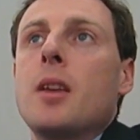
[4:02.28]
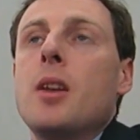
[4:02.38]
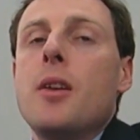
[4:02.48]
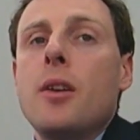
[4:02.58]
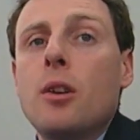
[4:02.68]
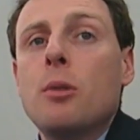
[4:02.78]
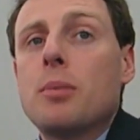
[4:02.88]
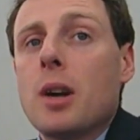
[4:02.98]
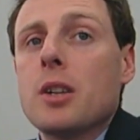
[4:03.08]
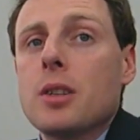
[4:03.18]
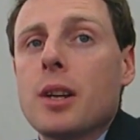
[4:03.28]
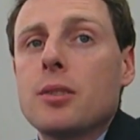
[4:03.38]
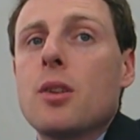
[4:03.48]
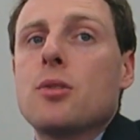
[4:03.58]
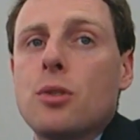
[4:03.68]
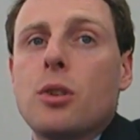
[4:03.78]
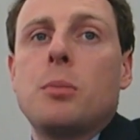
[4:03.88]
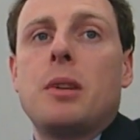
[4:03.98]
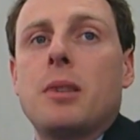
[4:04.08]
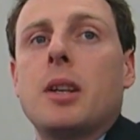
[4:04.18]
New projects should
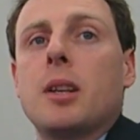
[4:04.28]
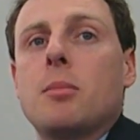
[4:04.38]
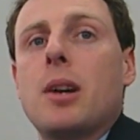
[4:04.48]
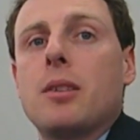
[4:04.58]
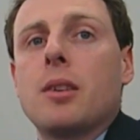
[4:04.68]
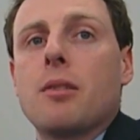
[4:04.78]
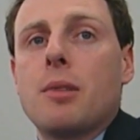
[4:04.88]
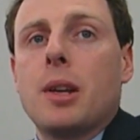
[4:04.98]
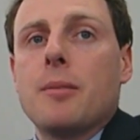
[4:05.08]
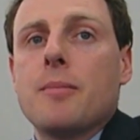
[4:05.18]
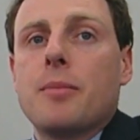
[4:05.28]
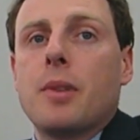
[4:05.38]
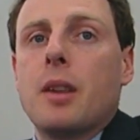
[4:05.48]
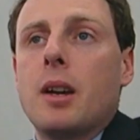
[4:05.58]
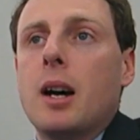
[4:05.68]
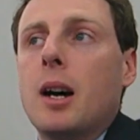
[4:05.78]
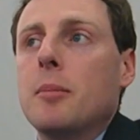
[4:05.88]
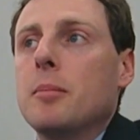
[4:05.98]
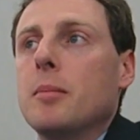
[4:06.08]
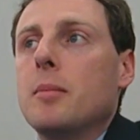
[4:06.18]
be written in Python 3. No.
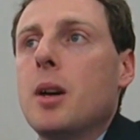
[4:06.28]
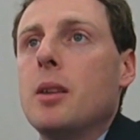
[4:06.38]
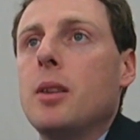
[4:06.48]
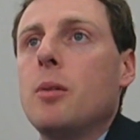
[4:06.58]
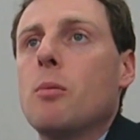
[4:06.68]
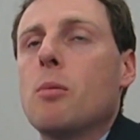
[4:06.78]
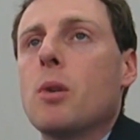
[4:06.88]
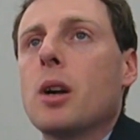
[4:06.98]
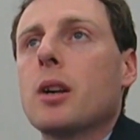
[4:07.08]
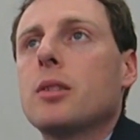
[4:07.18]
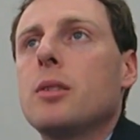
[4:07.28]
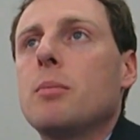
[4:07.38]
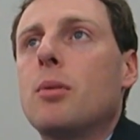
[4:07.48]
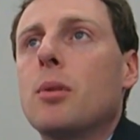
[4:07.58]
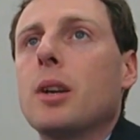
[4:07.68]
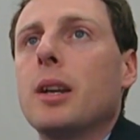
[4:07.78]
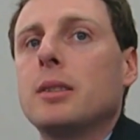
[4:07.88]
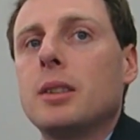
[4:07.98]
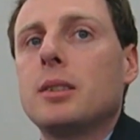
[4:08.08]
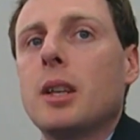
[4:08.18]
Um, the work to port
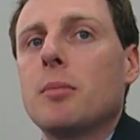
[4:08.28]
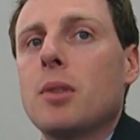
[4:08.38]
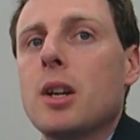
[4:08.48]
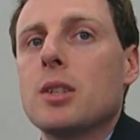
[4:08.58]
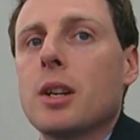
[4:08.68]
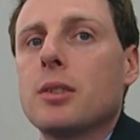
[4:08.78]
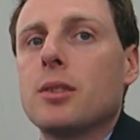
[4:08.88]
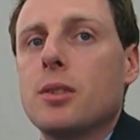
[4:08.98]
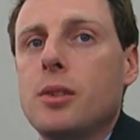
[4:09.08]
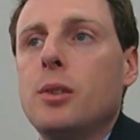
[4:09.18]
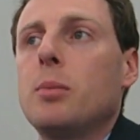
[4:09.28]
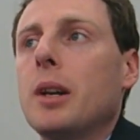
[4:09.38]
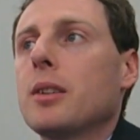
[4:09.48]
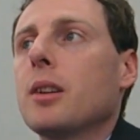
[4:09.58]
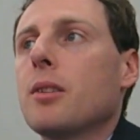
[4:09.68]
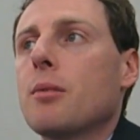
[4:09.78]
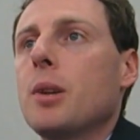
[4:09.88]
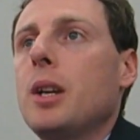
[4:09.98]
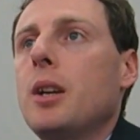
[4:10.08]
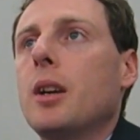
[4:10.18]
existing projects to Python
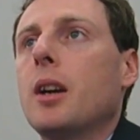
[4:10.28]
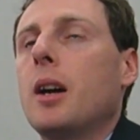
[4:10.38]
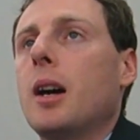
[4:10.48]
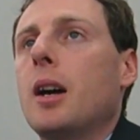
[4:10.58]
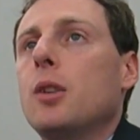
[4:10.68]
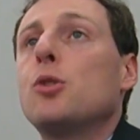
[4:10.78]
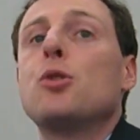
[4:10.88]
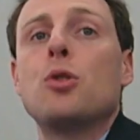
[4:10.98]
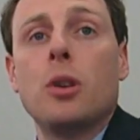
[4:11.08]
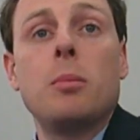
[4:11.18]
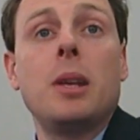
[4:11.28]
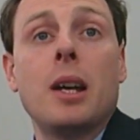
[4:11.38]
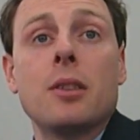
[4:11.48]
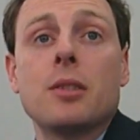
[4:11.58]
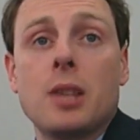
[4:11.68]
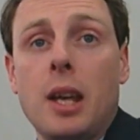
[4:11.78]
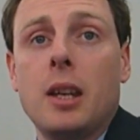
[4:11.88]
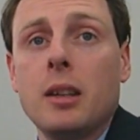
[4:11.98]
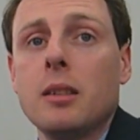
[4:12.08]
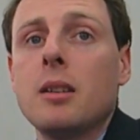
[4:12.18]
3 uh, should be
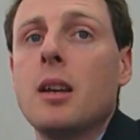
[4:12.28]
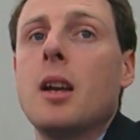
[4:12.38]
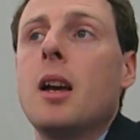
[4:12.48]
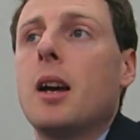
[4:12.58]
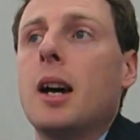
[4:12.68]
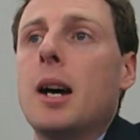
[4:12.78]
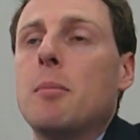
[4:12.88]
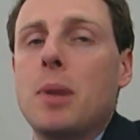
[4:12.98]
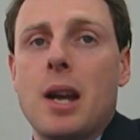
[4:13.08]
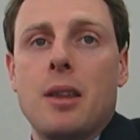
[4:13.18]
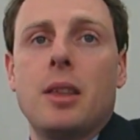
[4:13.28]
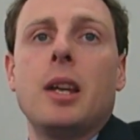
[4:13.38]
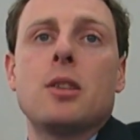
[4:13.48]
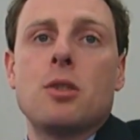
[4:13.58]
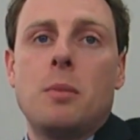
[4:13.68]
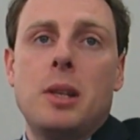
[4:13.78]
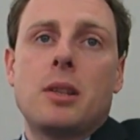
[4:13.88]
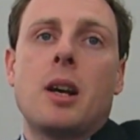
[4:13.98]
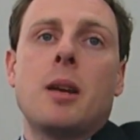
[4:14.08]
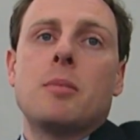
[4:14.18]
undertaken, uh, but I think it should be
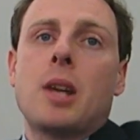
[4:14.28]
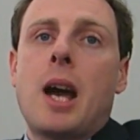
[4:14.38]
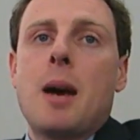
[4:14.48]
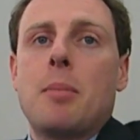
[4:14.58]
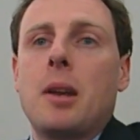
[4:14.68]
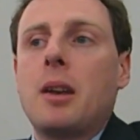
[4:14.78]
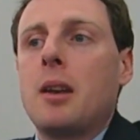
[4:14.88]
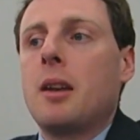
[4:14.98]
time to happen